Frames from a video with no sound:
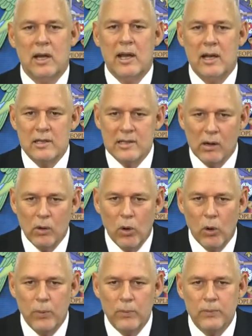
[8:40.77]
It is our
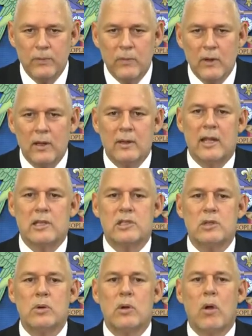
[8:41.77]
hope that
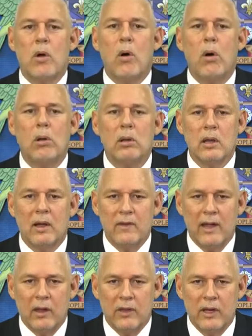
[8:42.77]
soon all of
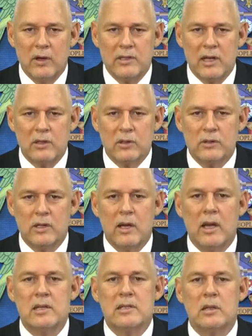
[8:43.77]
the healthcare centers
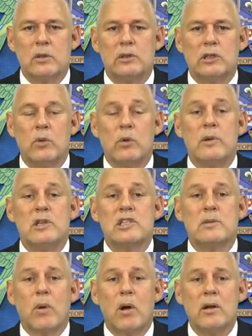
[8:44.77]
in St. Lucia will be
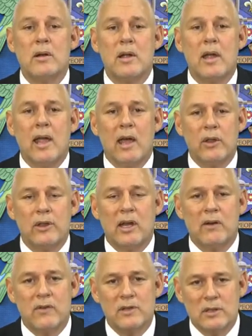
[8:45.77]
smart
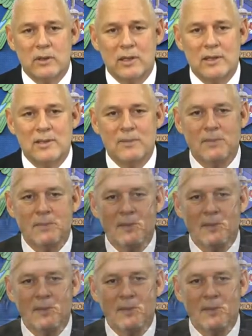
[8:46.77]
healthcare facilities.